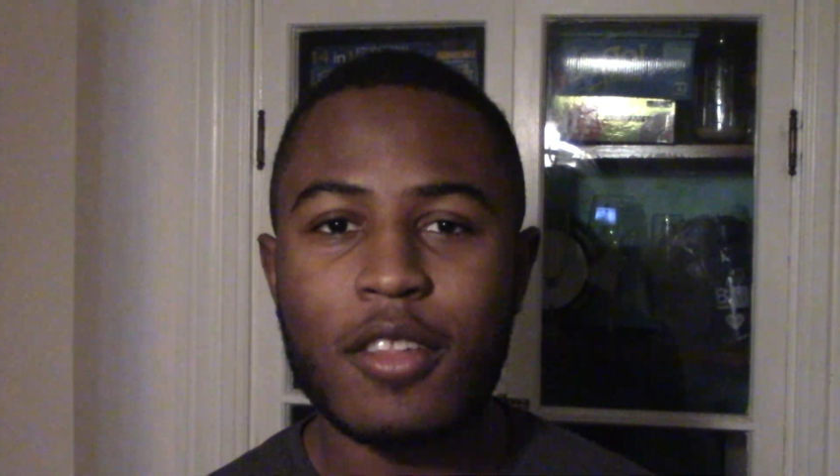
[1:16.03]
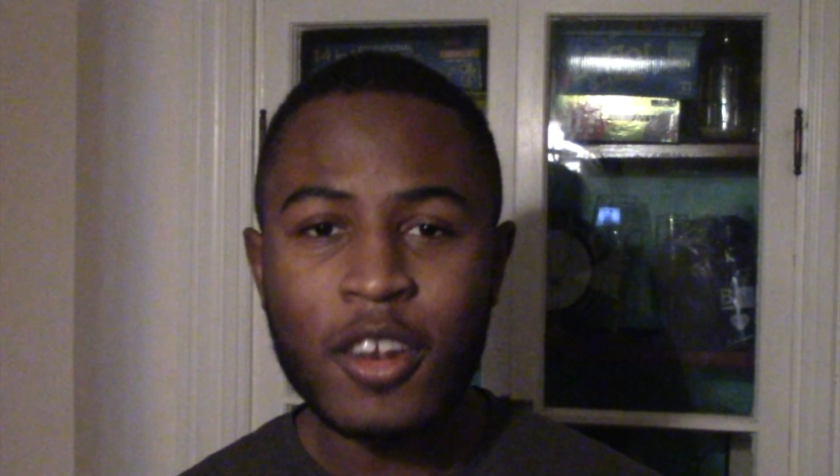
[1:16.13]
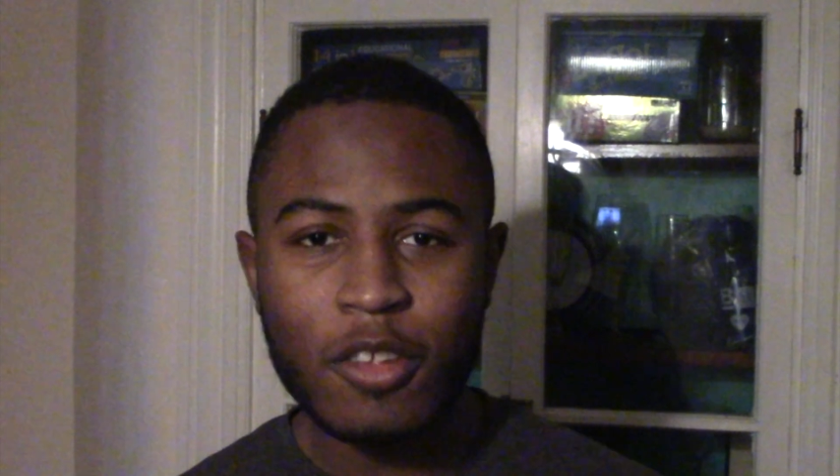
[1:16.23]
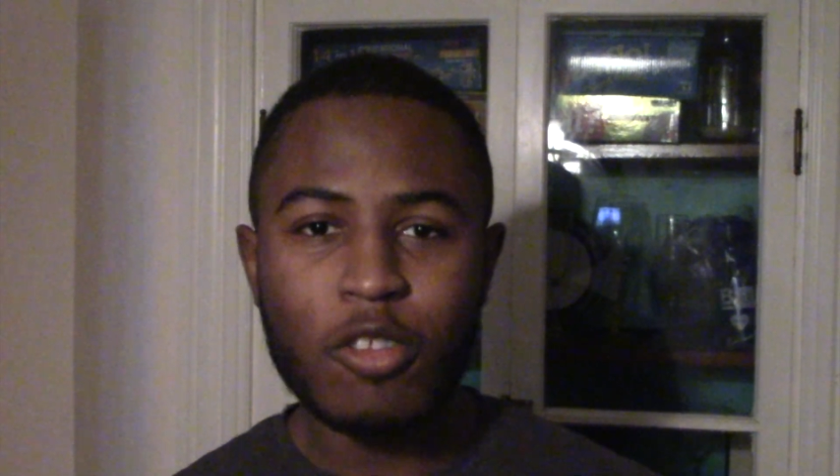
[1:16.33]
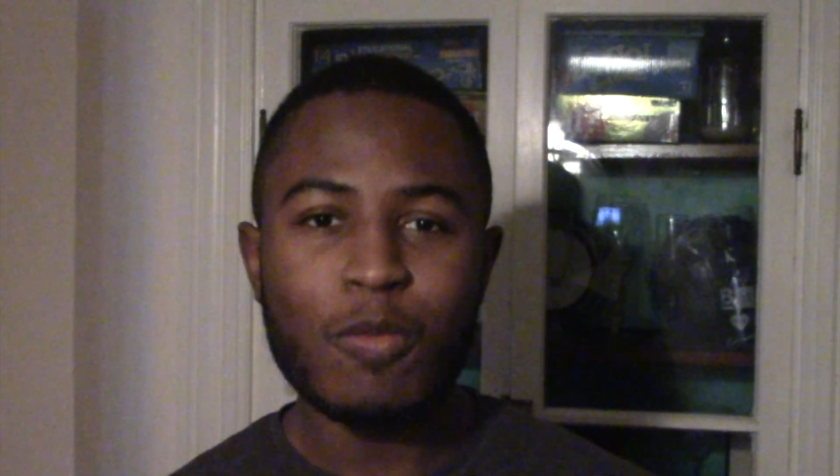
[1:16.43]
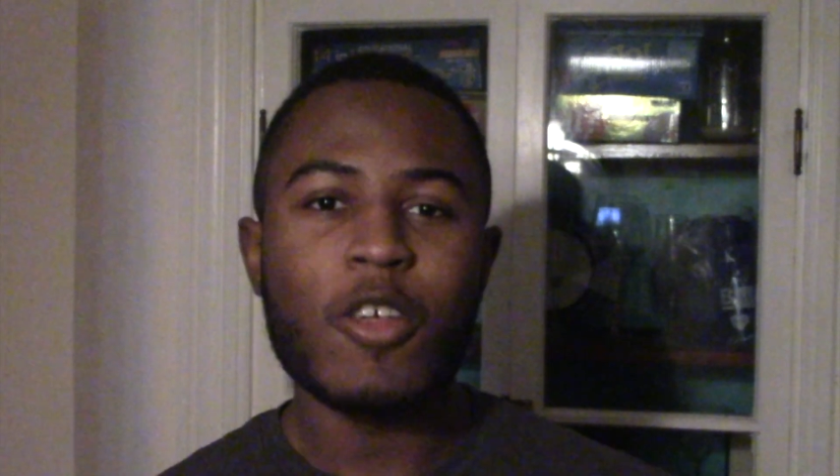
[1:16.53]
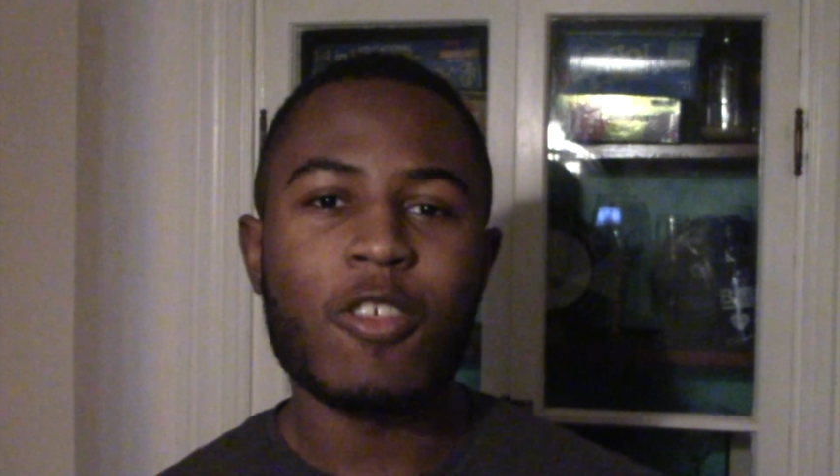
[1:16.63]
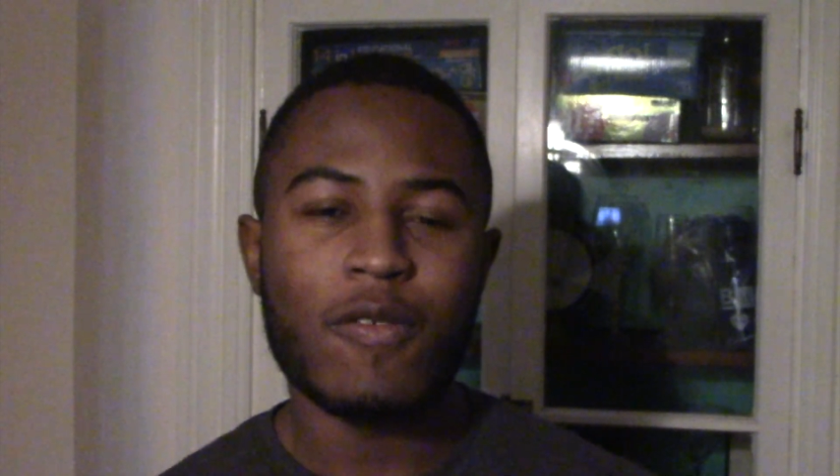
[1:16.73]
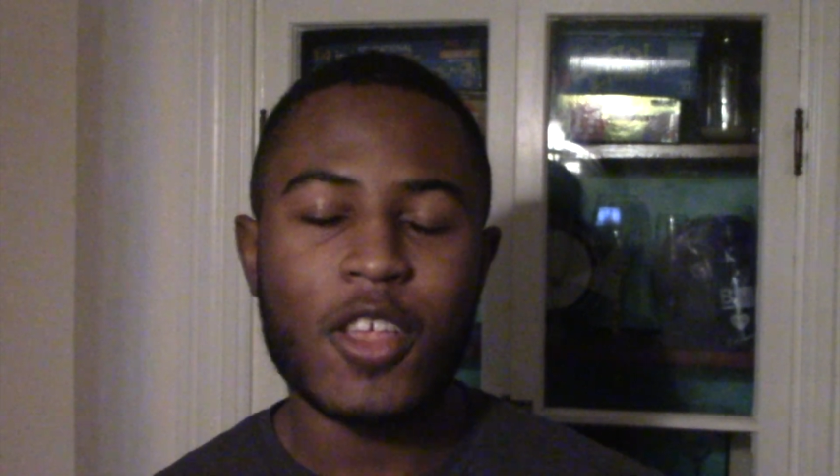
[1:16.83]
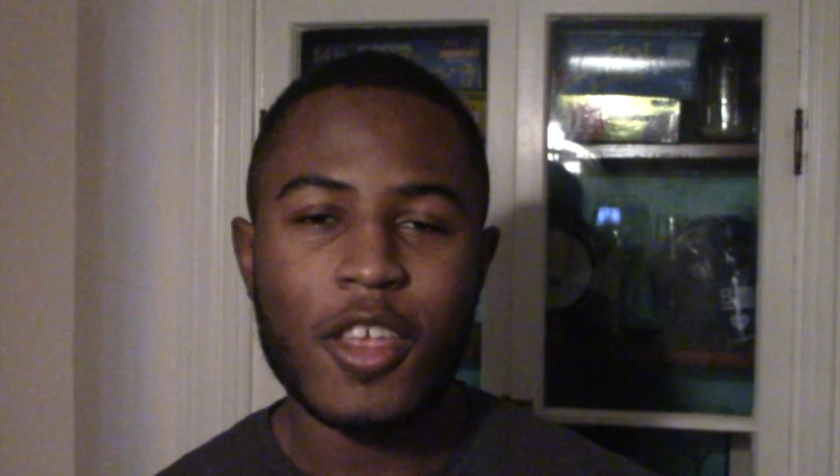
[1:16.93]
Eating too much
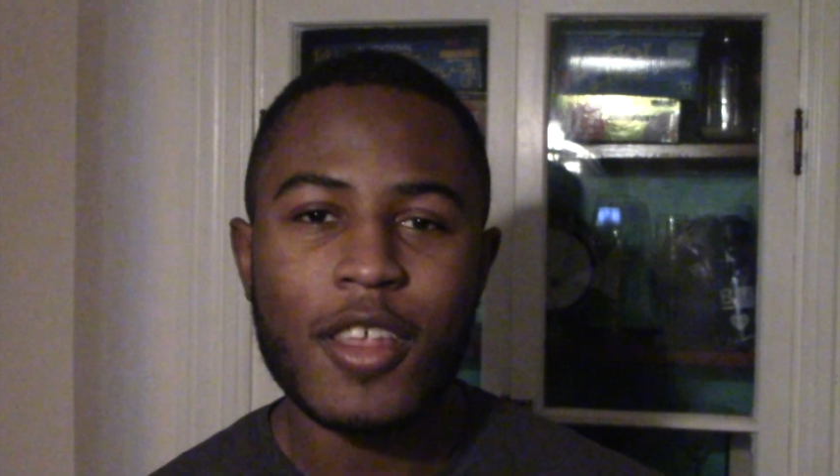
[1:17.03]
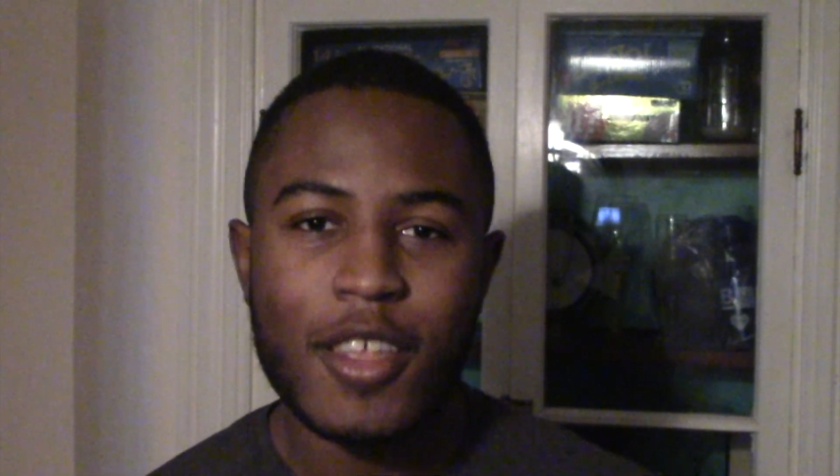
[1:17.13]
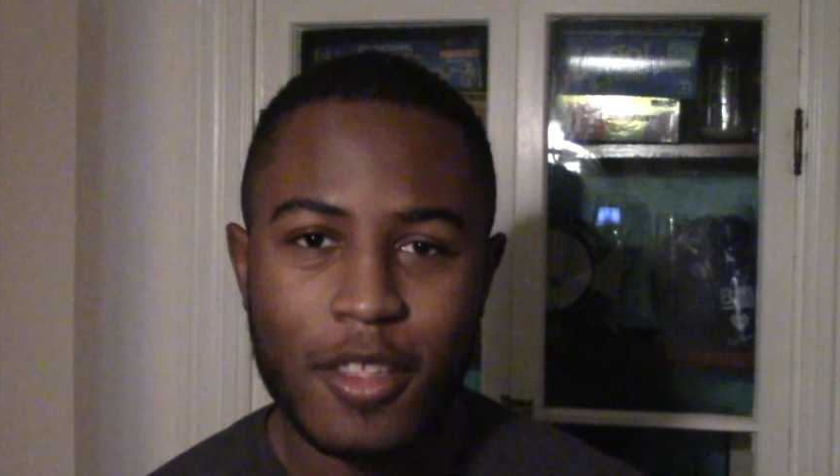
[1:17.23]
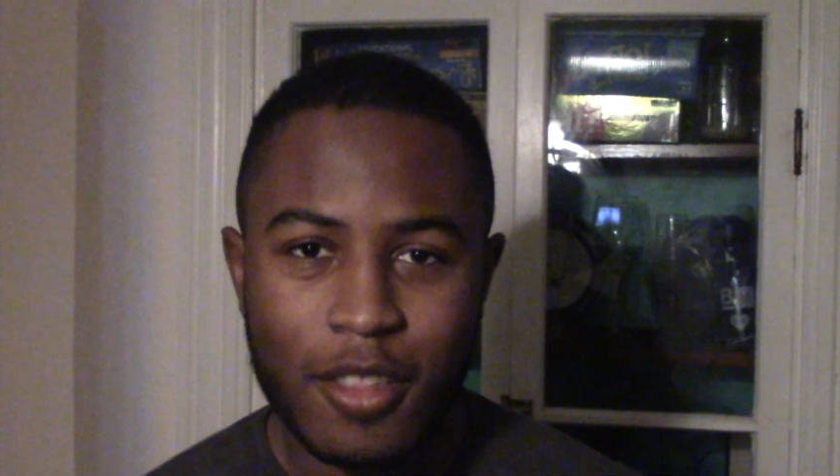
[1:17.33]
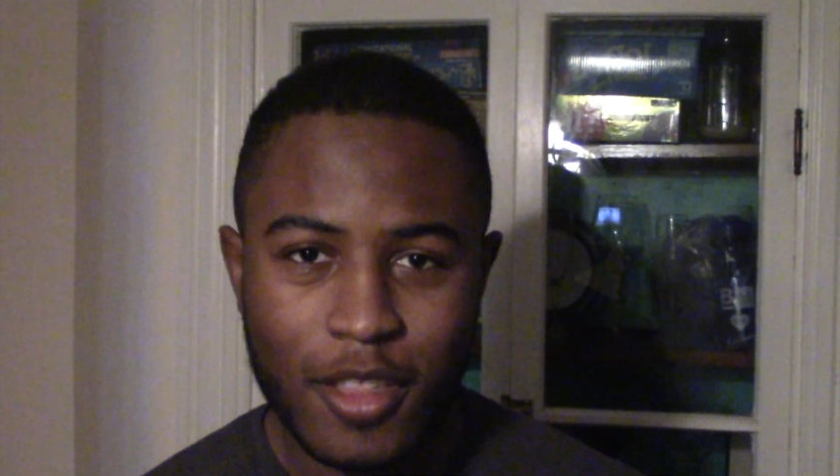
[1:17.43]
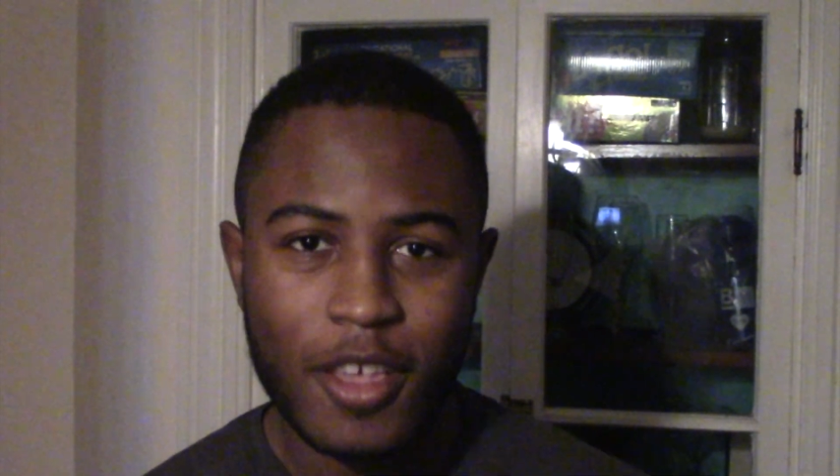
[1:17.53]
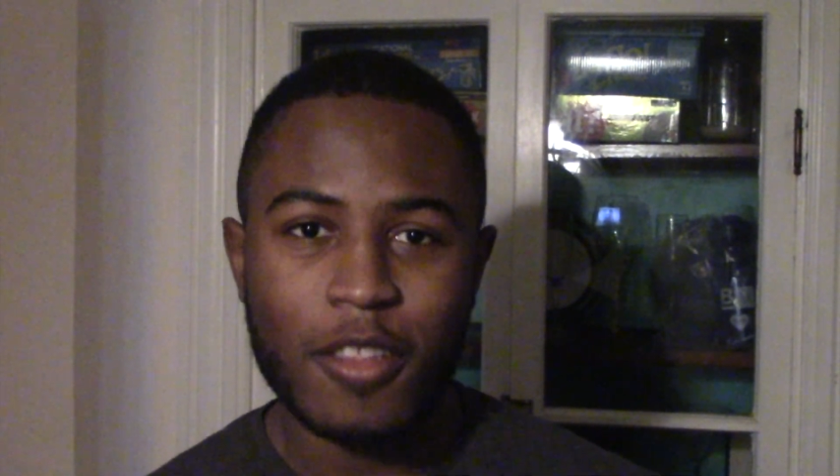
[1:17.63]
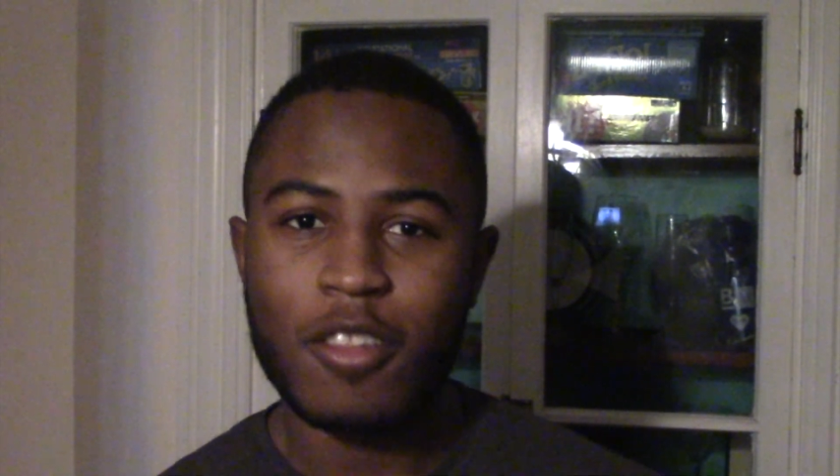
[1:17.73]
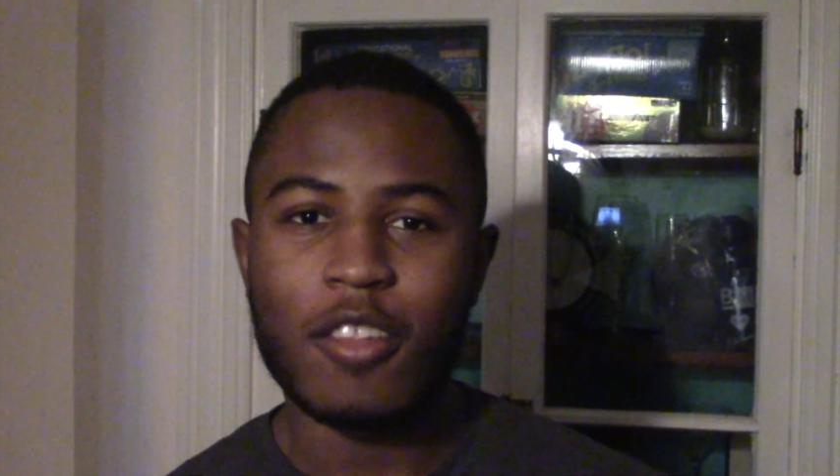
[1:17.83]
of any of these things